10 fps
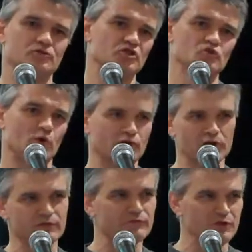we just want
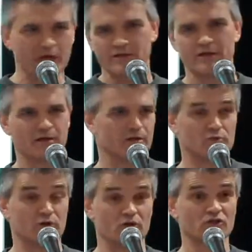to live together,
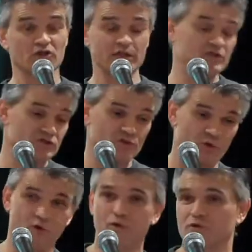who are not religious
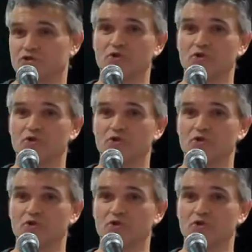at all,